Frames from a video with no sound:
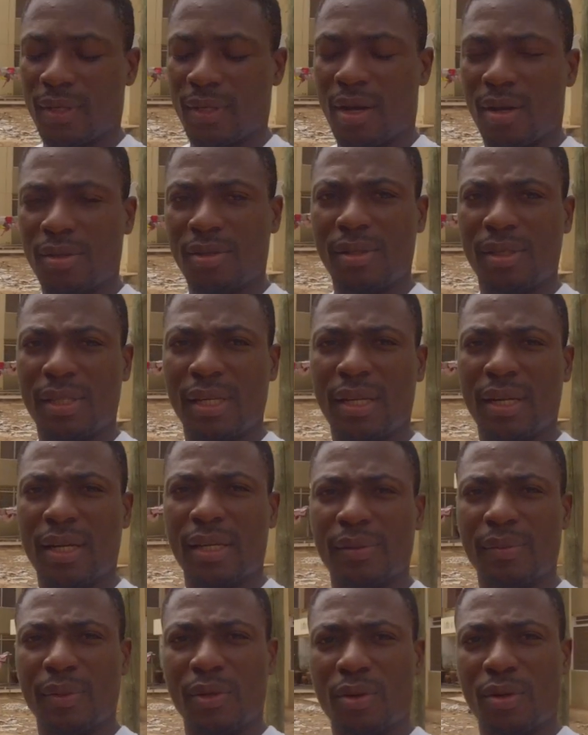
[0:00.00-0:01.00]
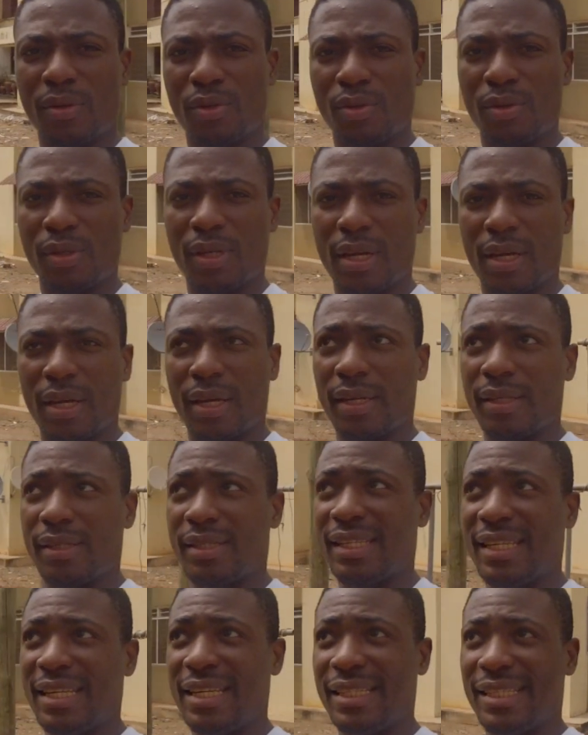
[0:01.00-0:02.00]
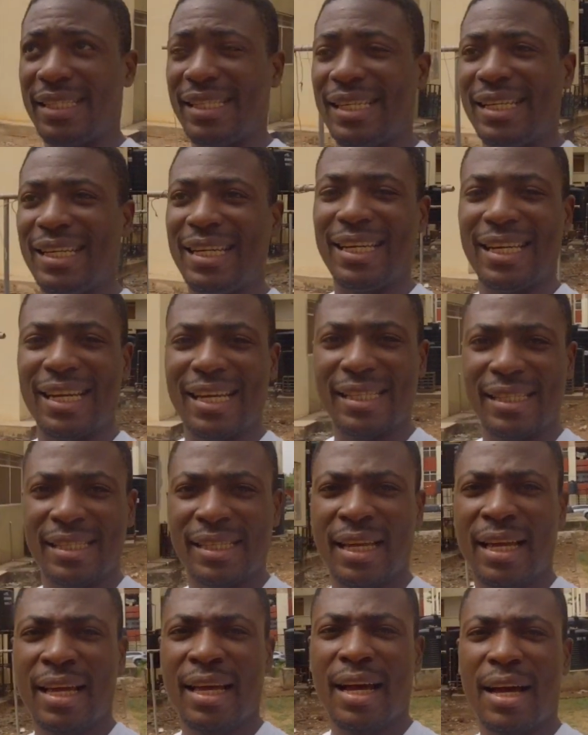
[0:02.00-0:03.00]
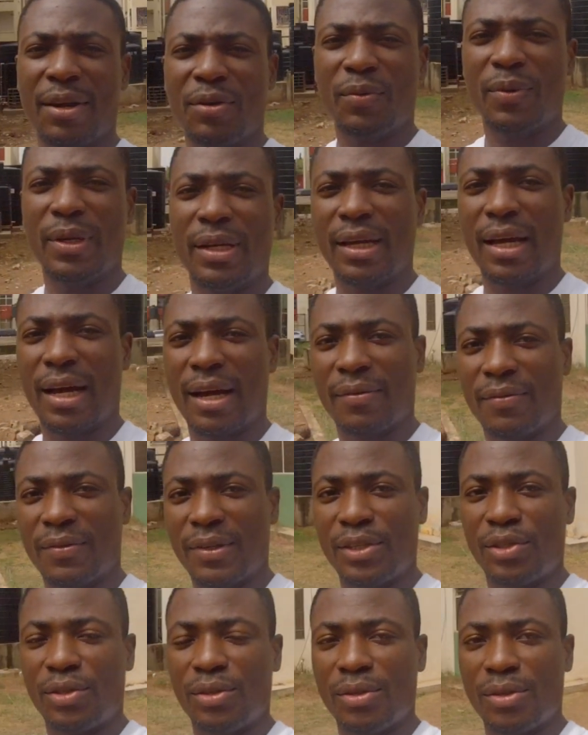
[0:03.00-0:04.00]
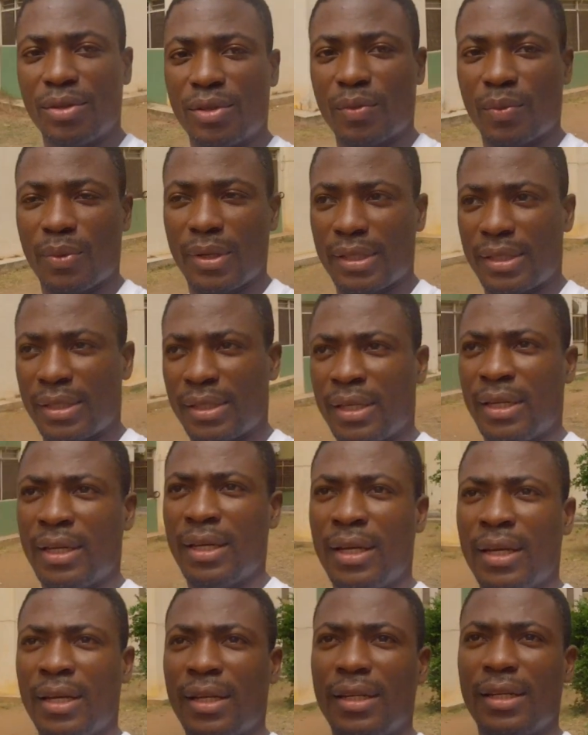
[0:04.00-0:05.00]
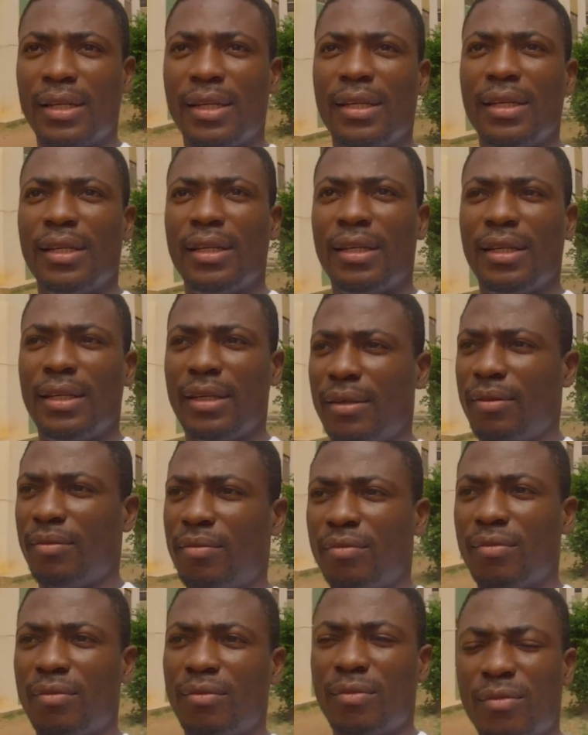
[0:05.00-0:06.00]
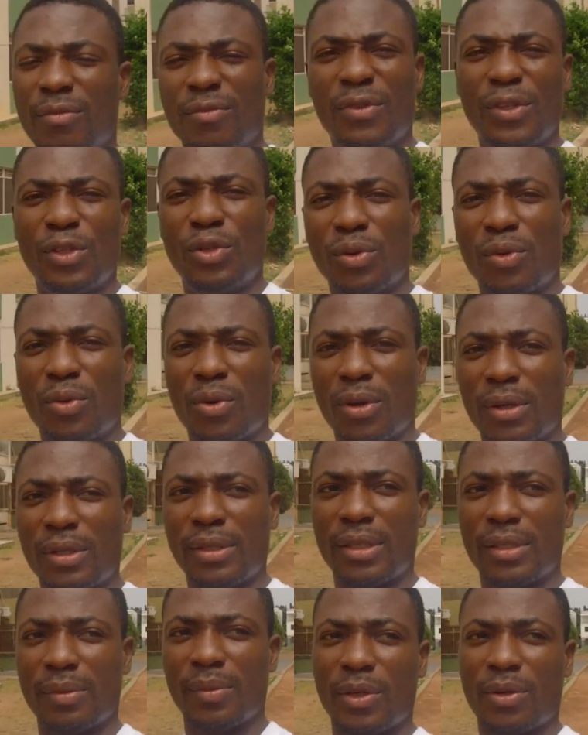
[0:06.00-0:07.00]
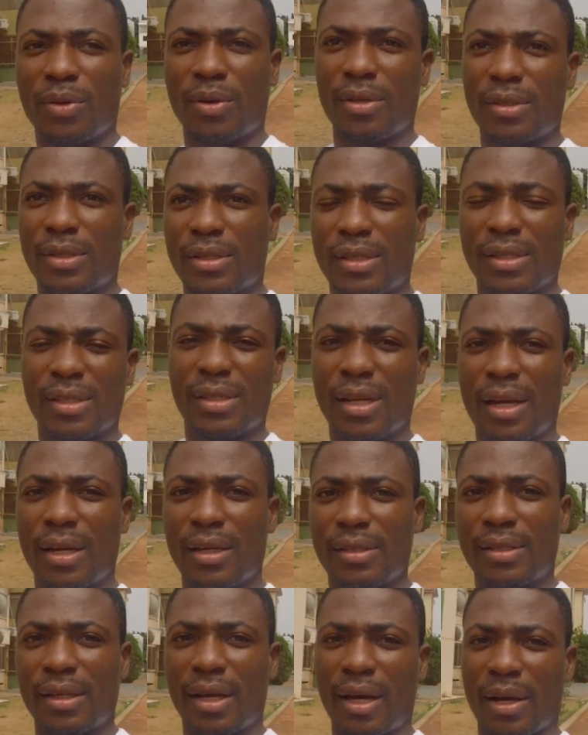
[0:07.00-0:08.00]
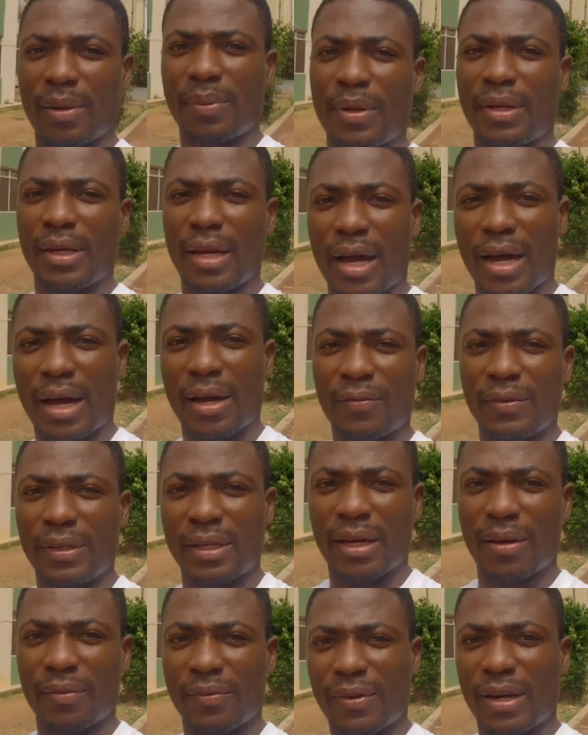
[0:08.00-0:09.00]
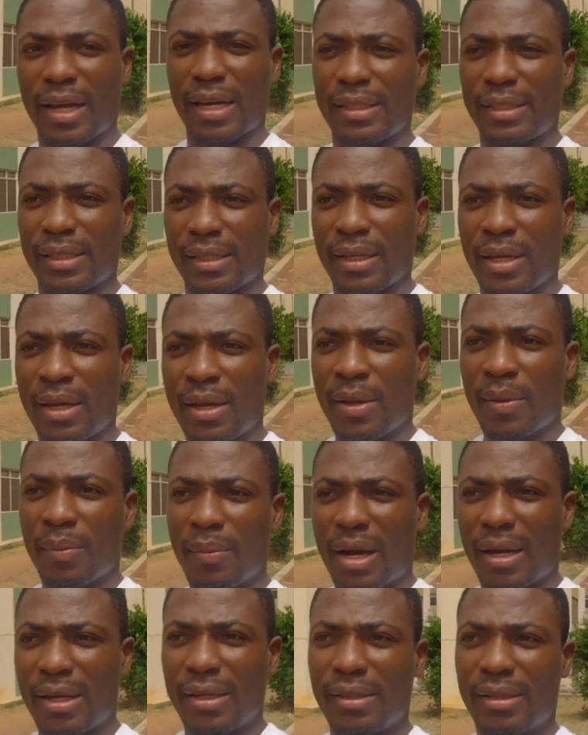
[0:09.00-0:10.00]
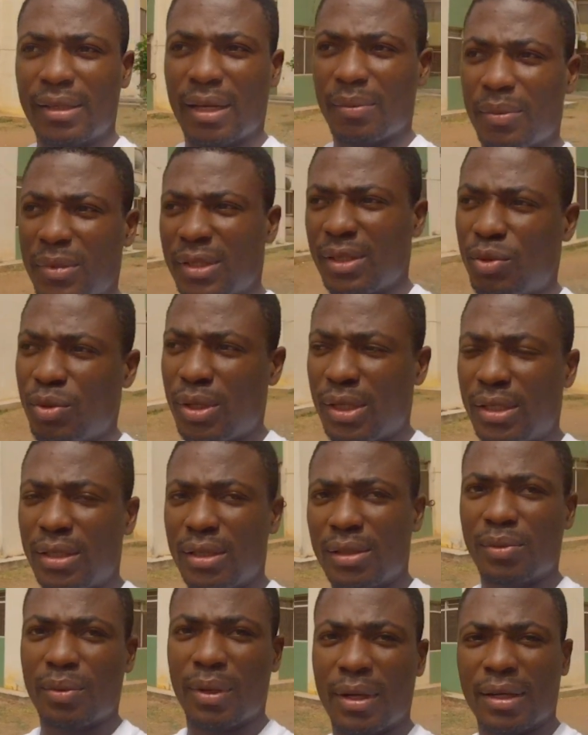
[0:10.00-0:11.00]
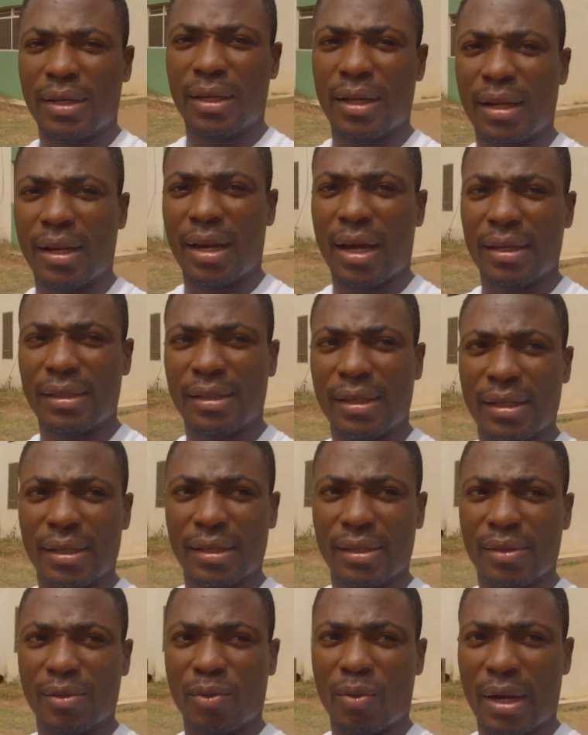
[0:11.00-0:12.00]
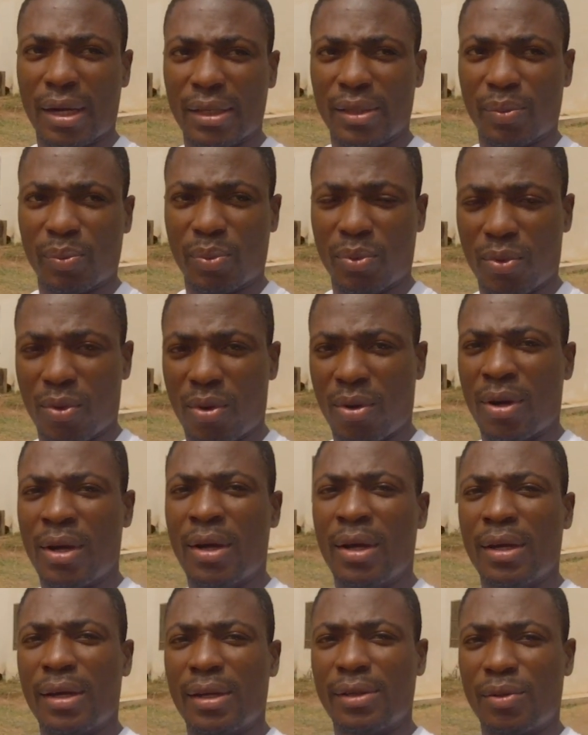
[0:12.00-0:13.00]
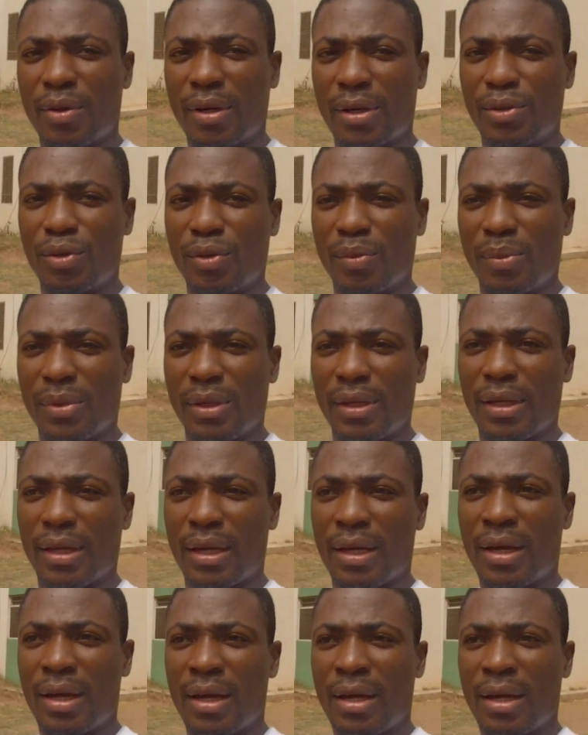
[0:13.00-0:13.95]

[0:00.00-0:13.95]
I also say that because today is neatly lit, I don't really have issues with the video quality because the sun is up and I have enough lighting. But in some situations where the lighting is quite poor, it's going to be